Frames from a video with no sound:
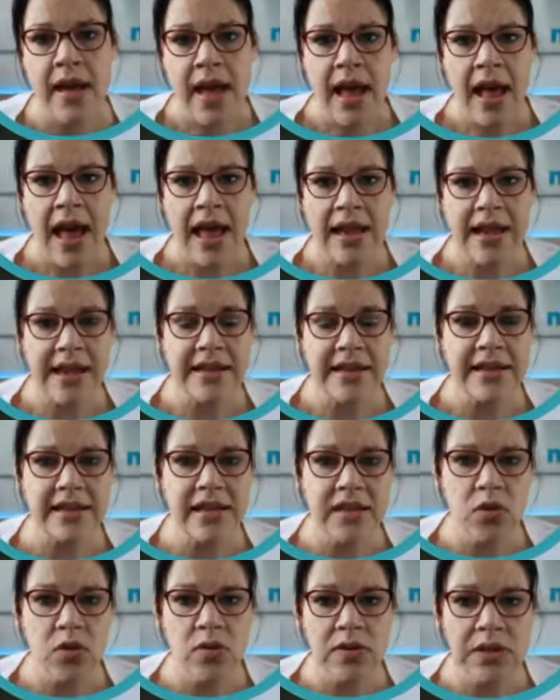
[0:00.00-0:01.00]
a lady
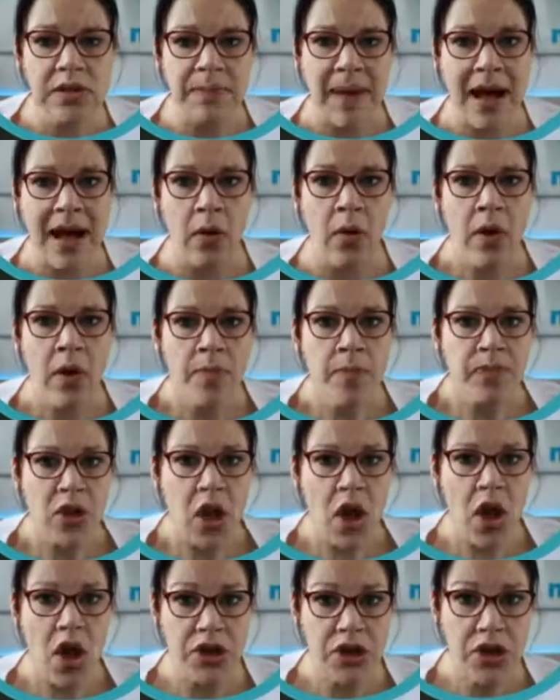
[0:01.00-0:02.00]
that talks about
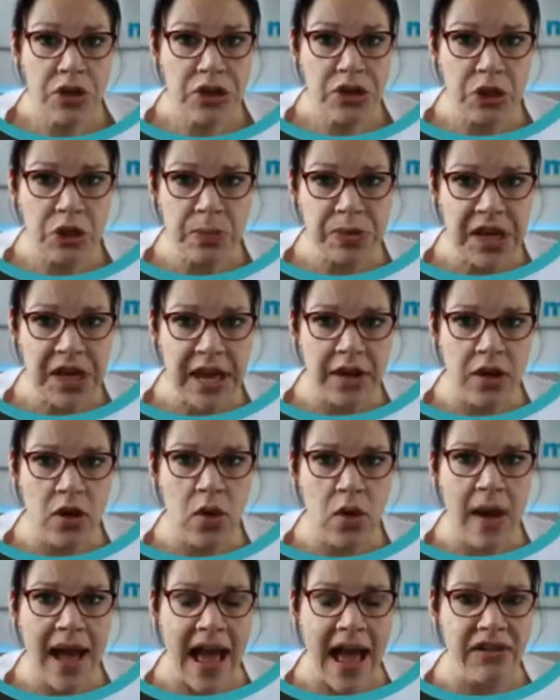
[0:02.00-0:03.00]
her YouTube
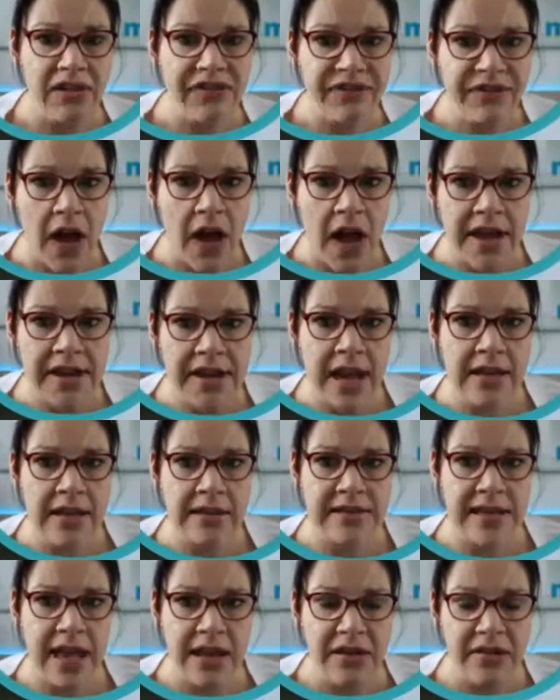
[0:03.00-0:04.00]
channel and
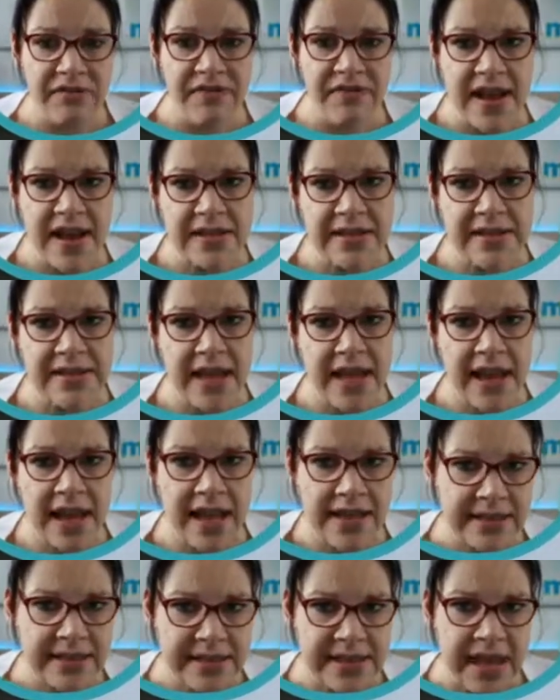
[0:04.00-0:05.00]
finance and investing
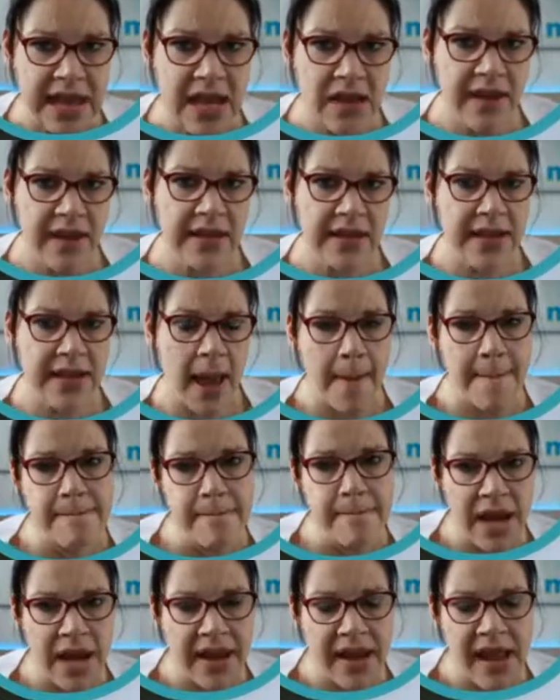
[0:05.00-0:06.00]
and savings and
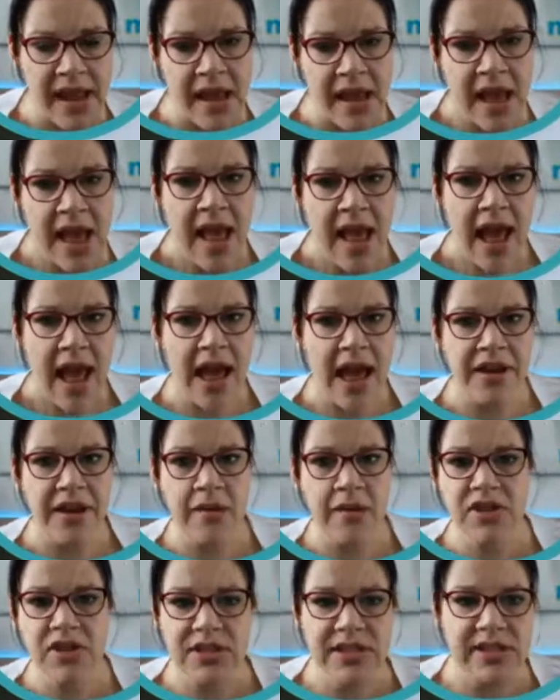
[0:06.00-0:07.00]
money and
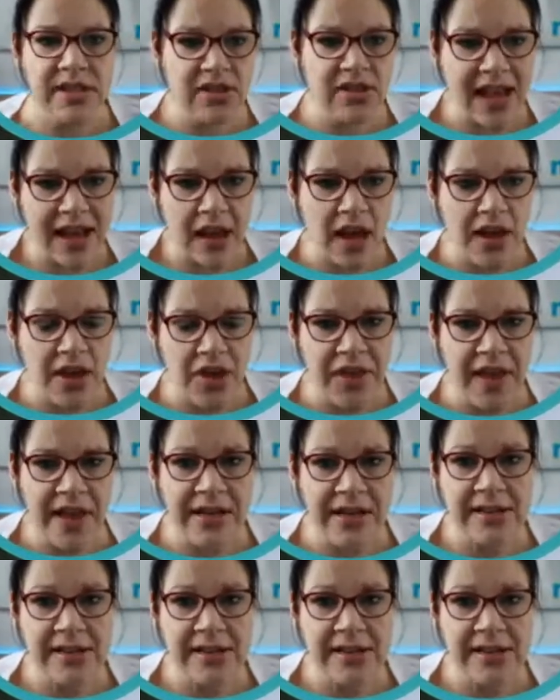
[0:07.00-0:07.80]
just that kind of thing.